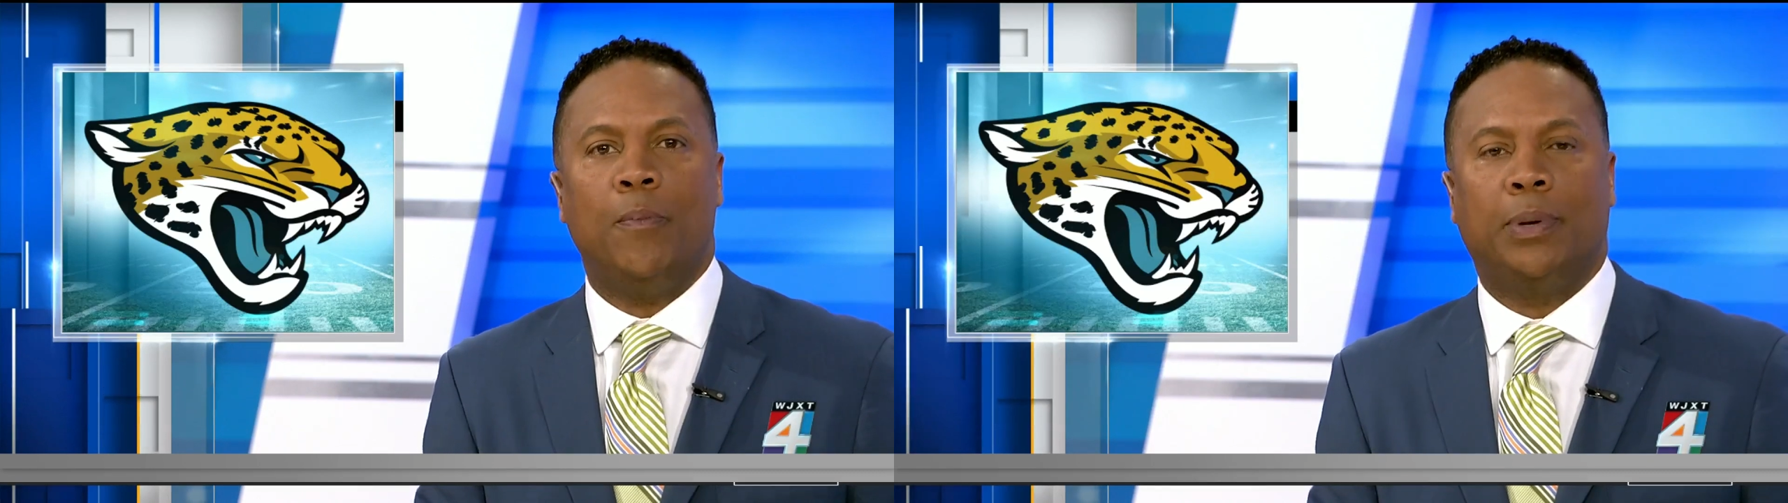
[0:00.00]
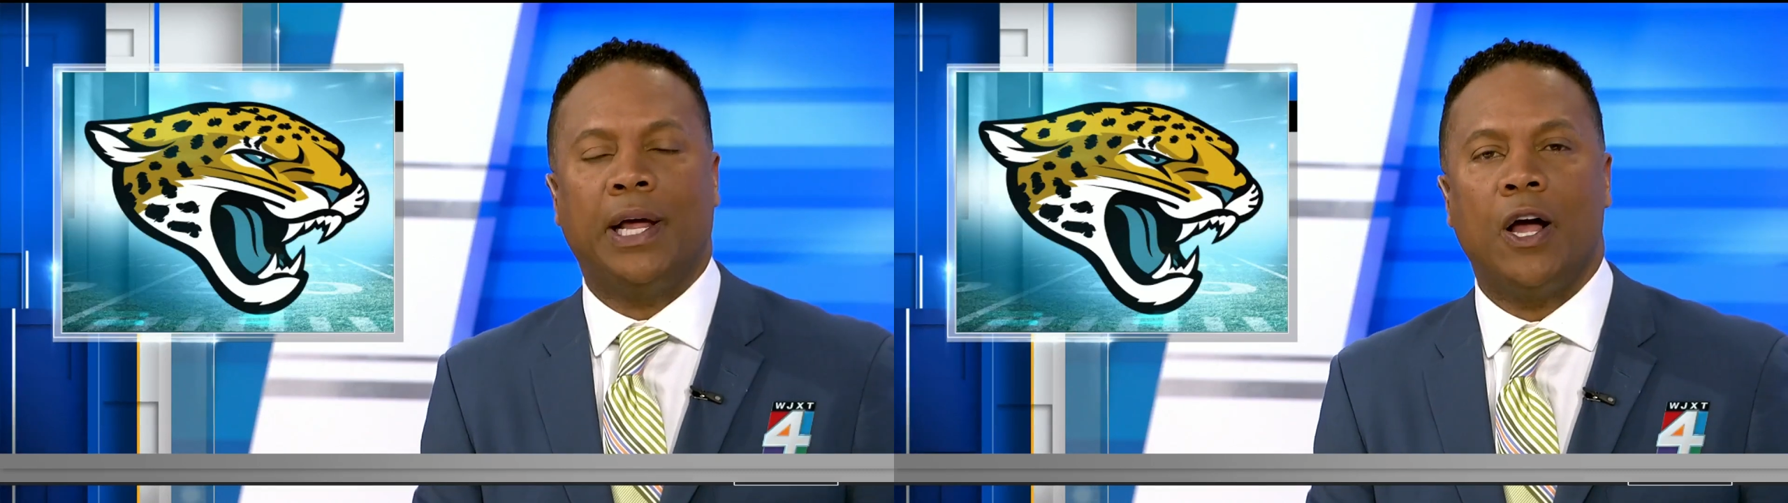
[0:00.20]

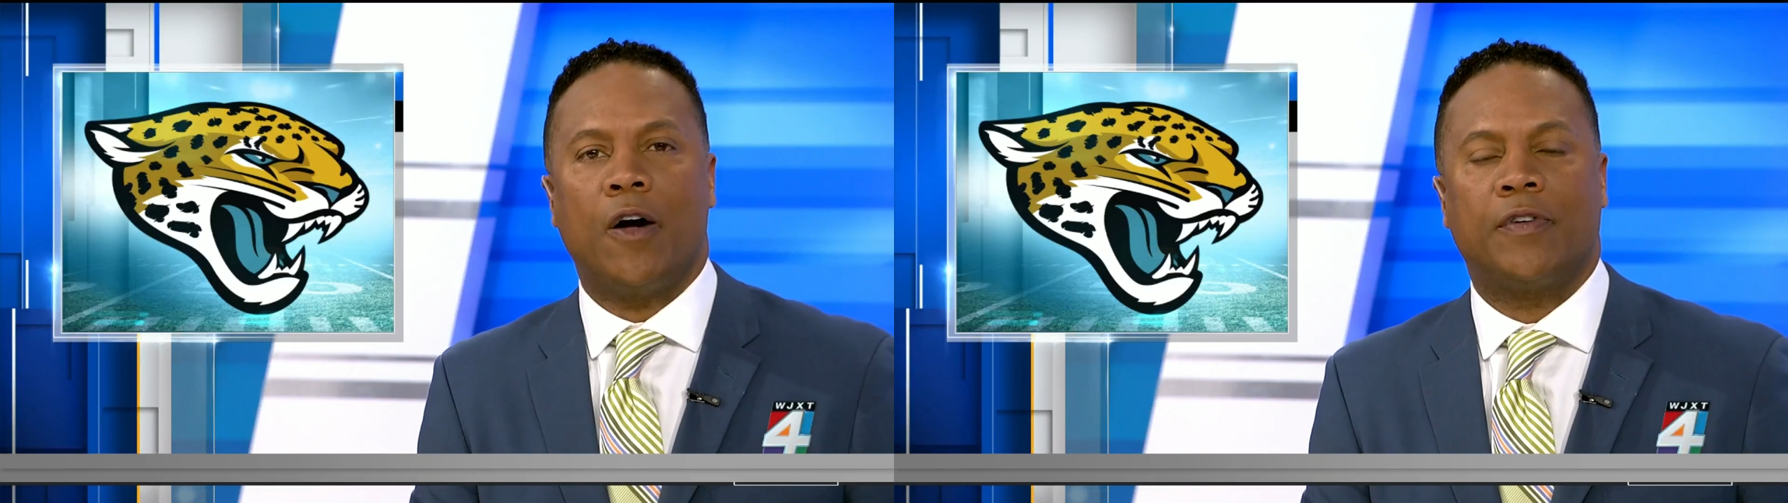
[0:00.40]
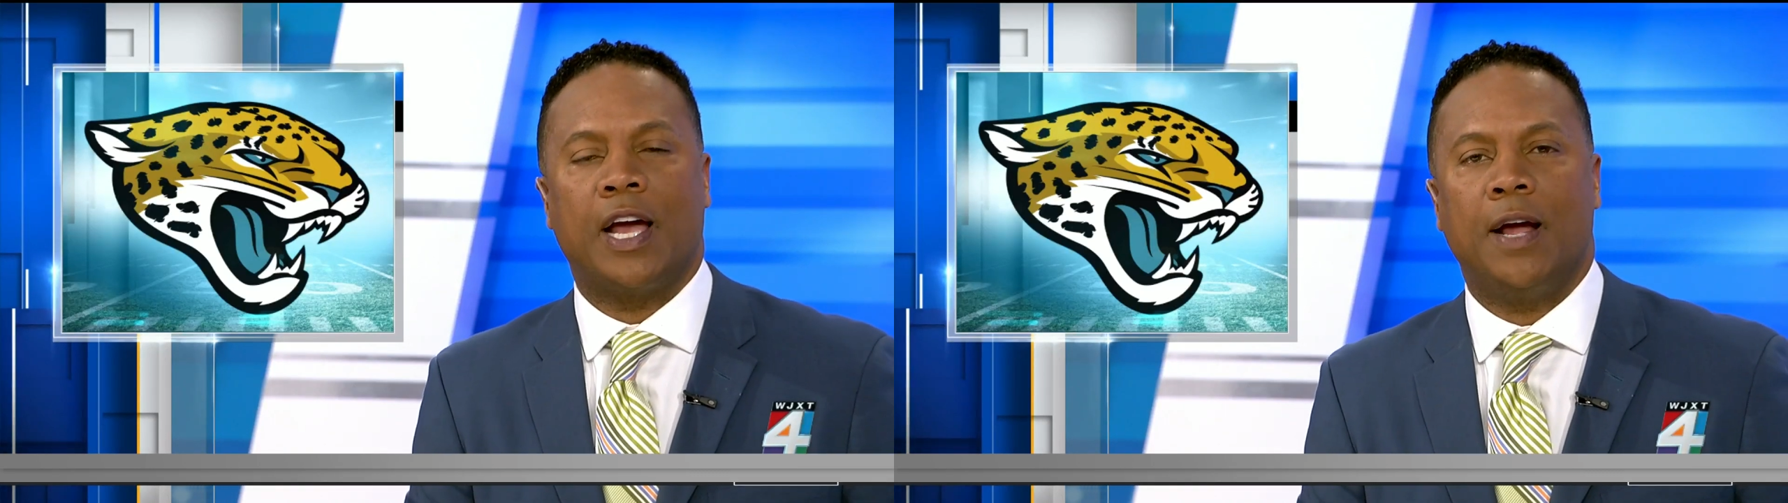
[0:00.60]

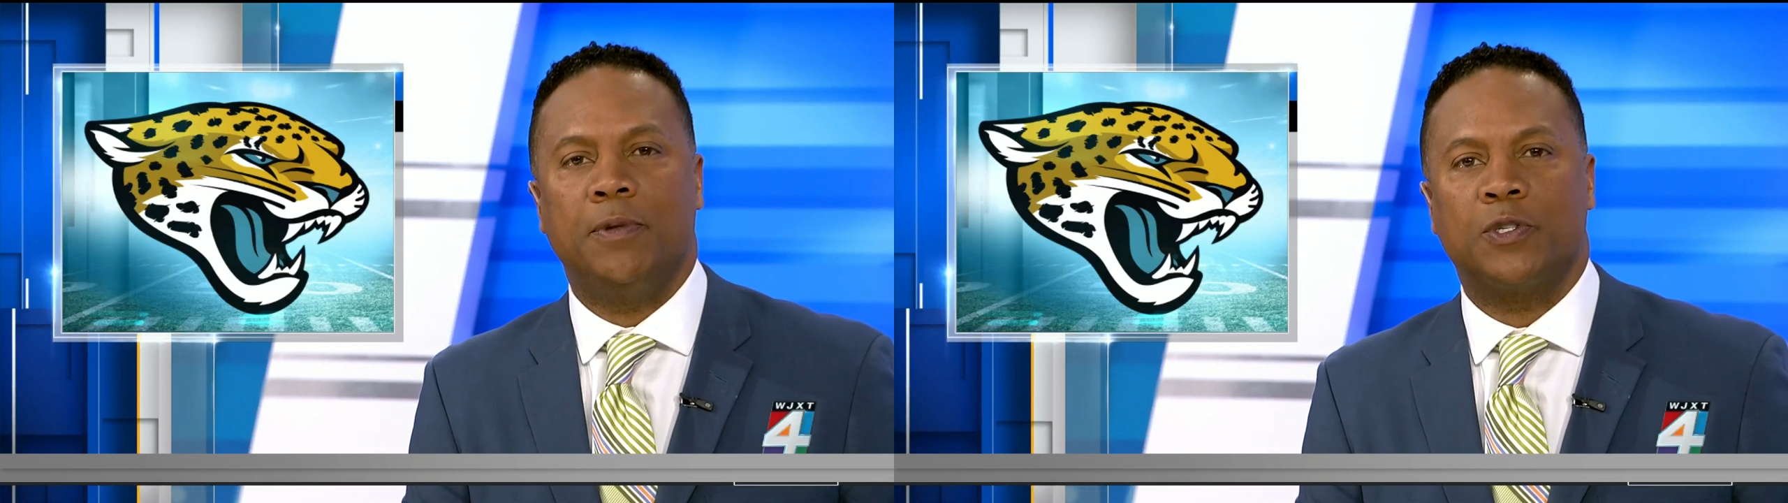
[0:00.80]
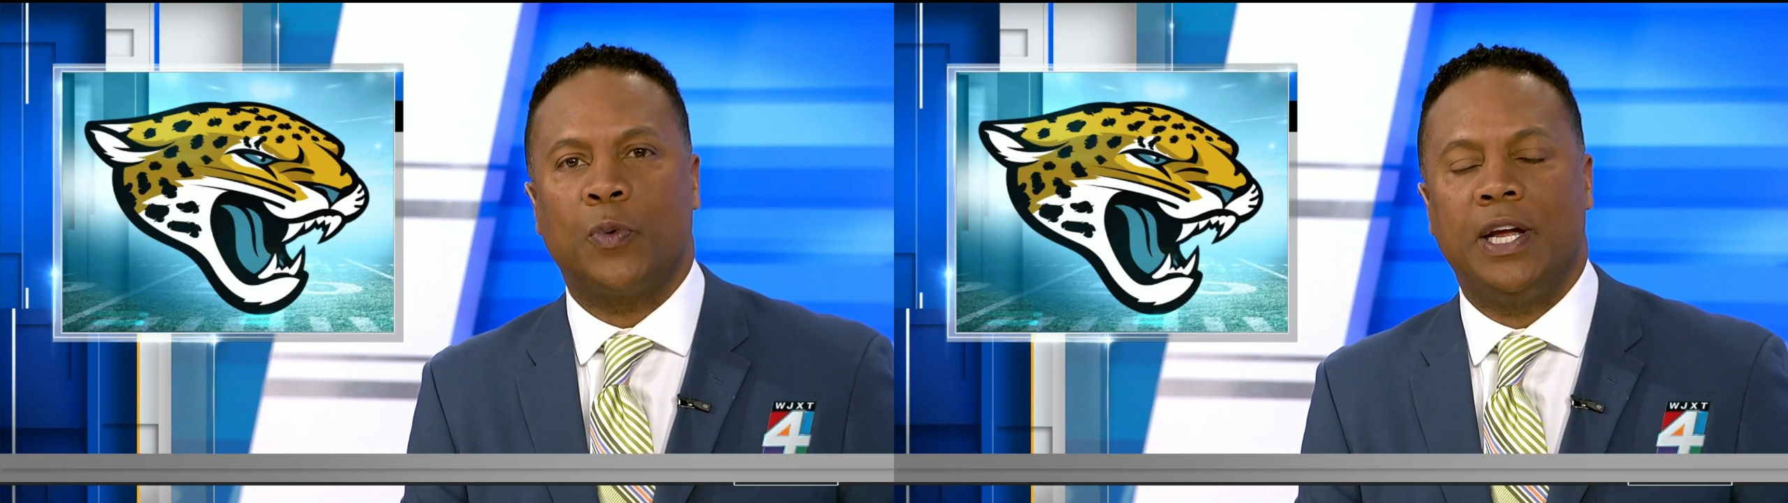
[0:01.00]
playoff game
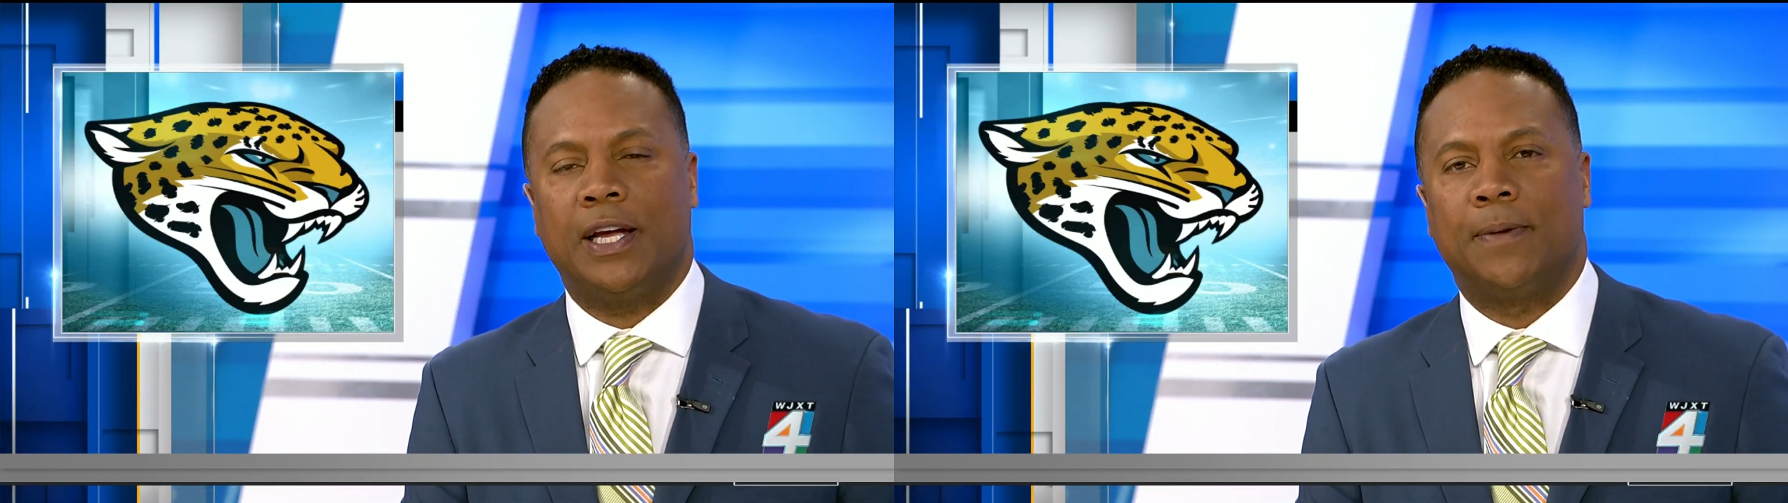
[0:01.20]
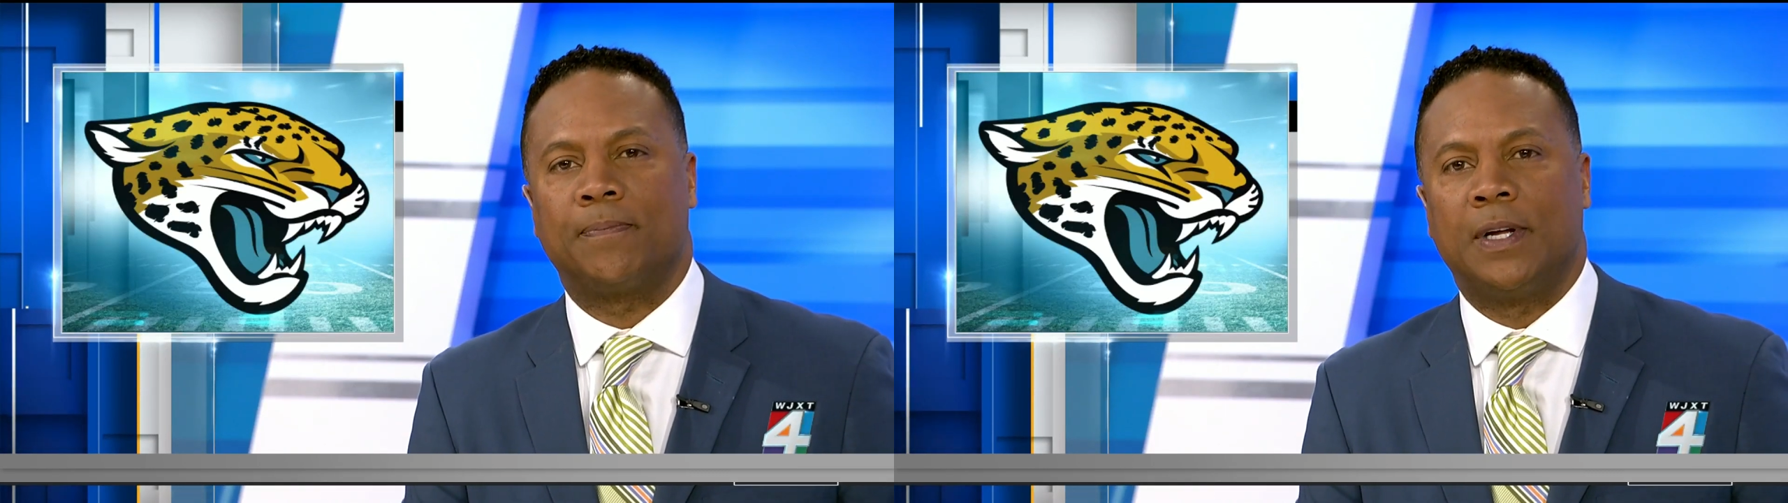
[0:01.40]
this weekend.